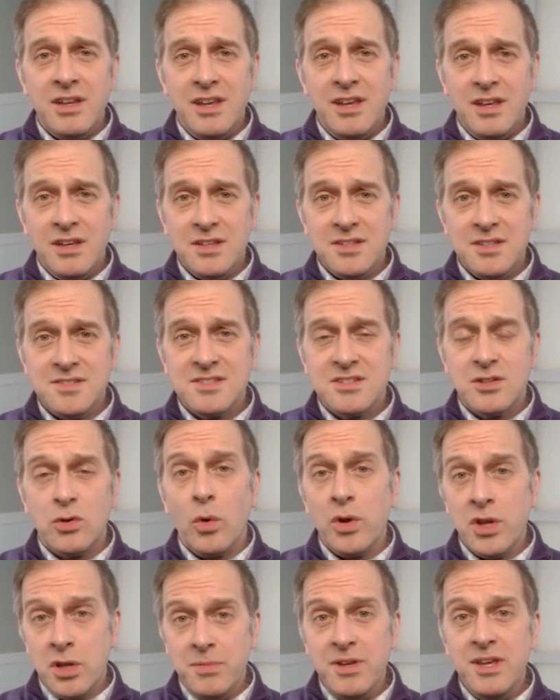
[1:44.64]
is
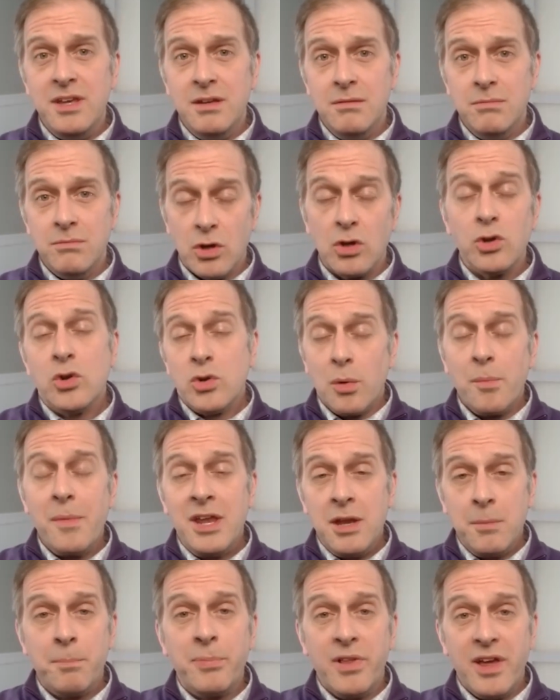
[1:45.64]
going to remain
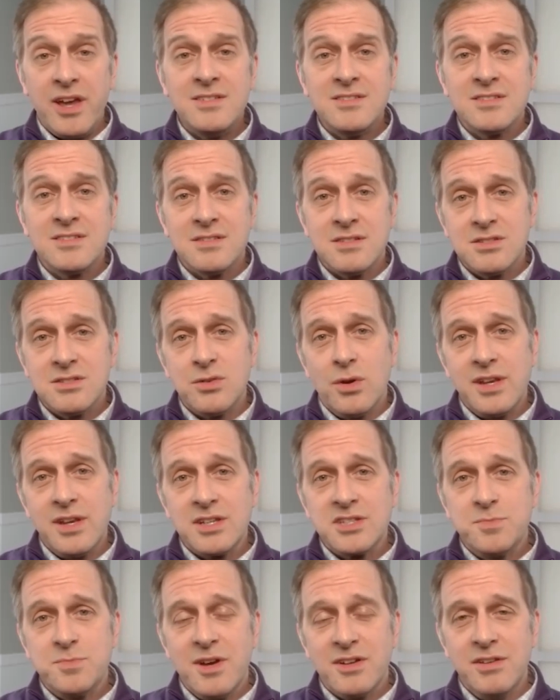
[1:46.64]
in place. So I'd
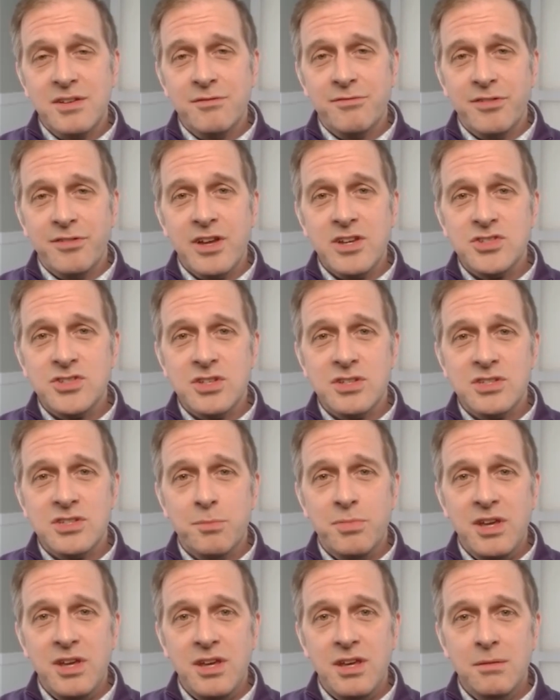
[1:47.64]
expect inflation to
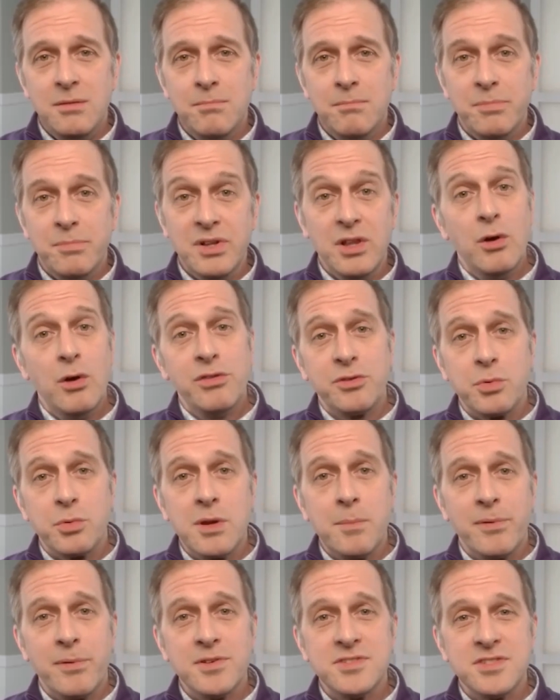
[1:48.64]
be below
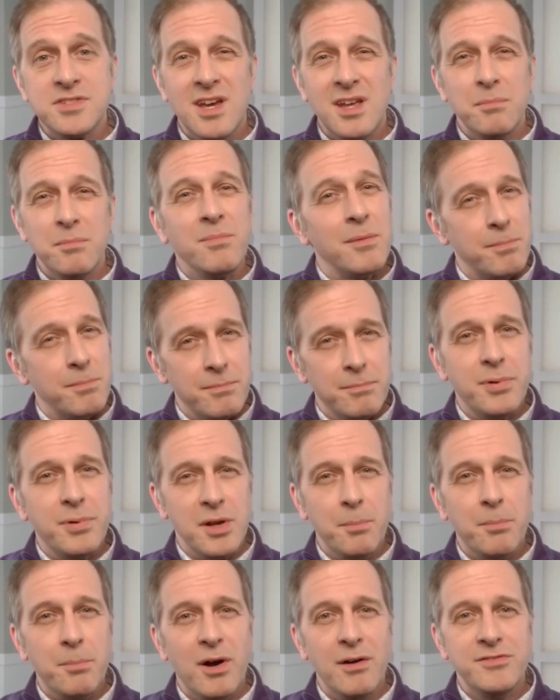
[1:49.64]
3%, but
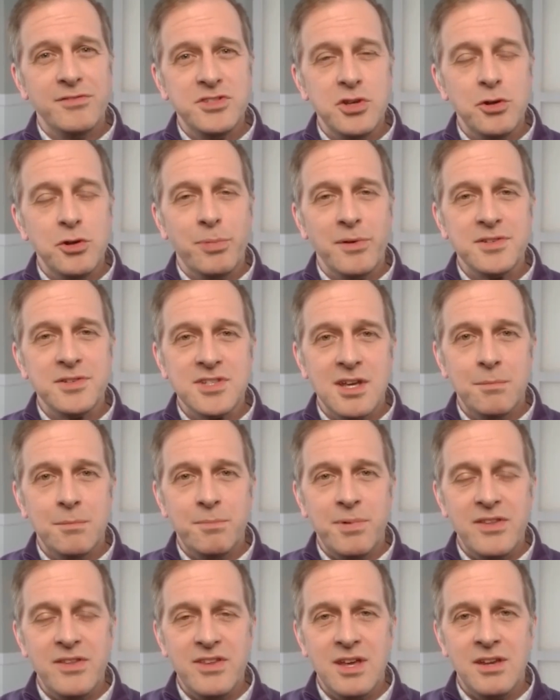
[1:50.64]
above 2%
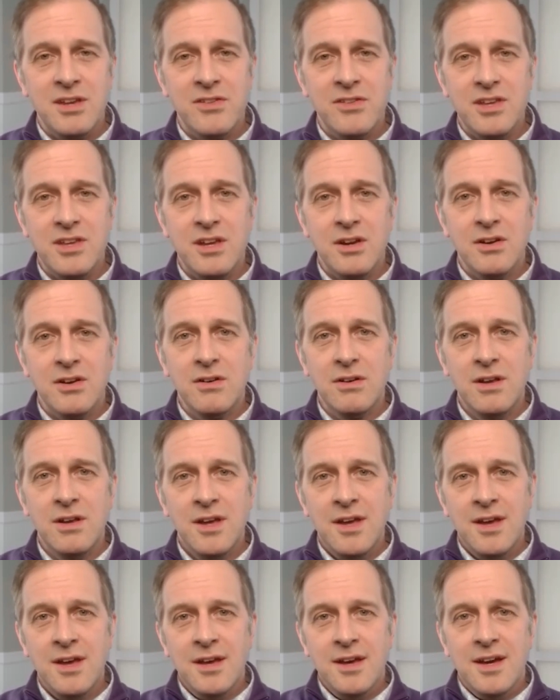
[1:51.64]
by the end of the year.
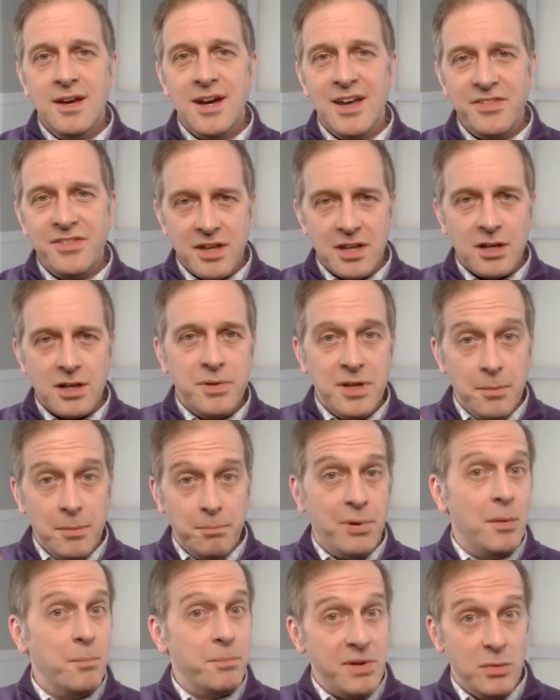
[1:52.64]
I think it'll be a
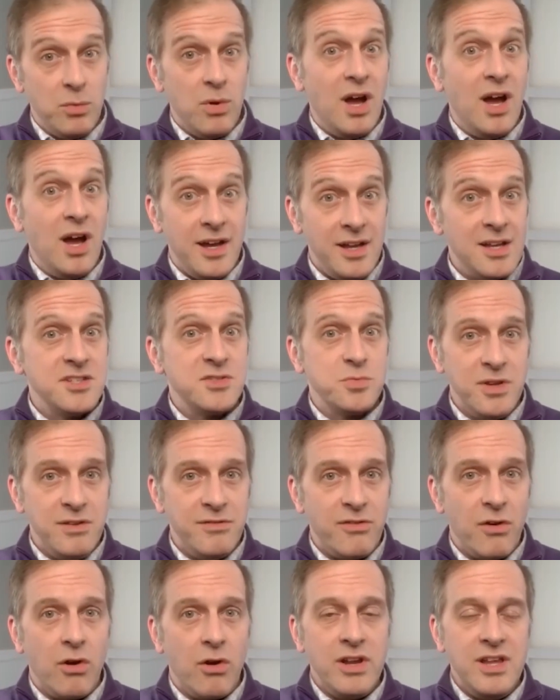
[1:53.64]
bumpy ride, as
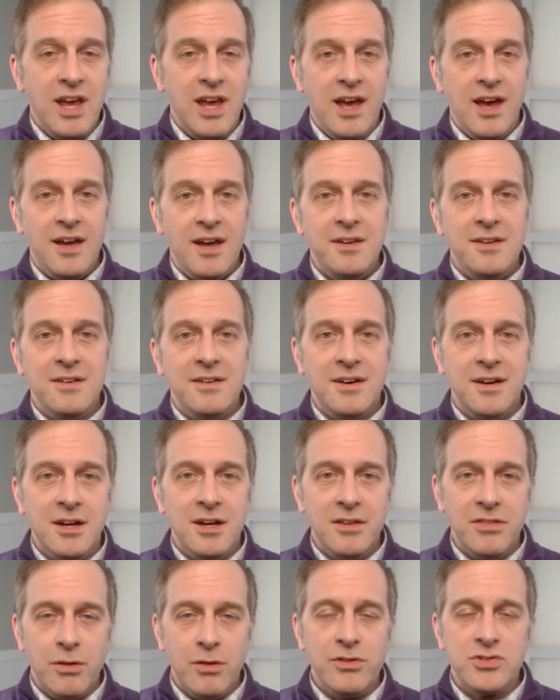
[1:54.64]
we've already had,
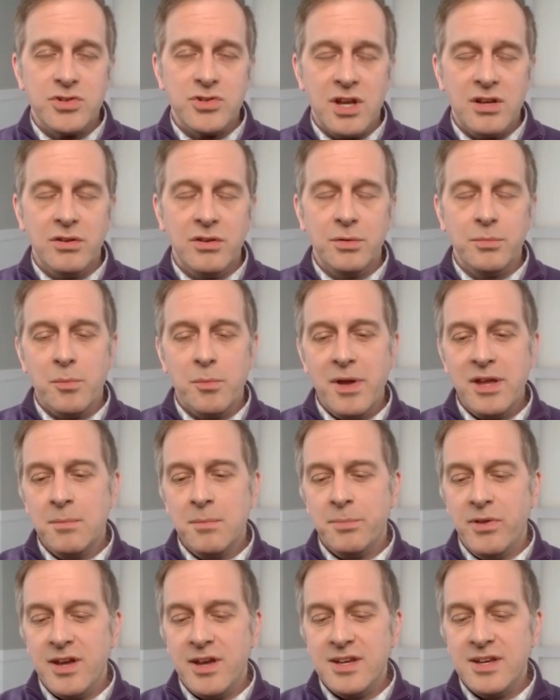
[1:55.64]
though the trend will remain in
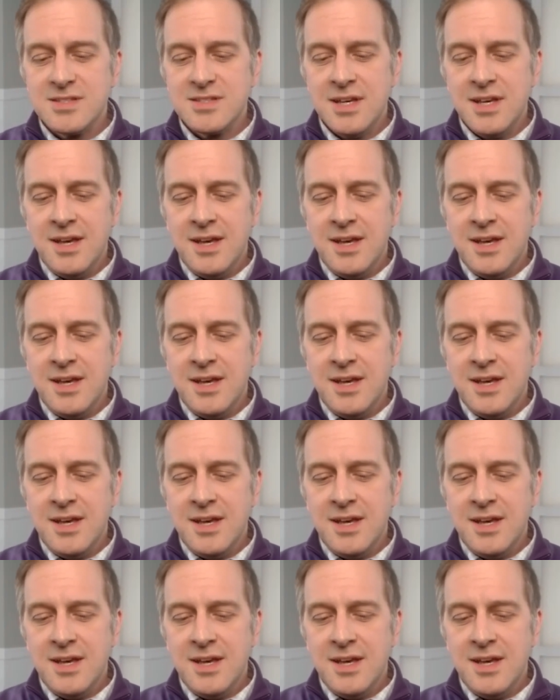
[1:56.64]
place.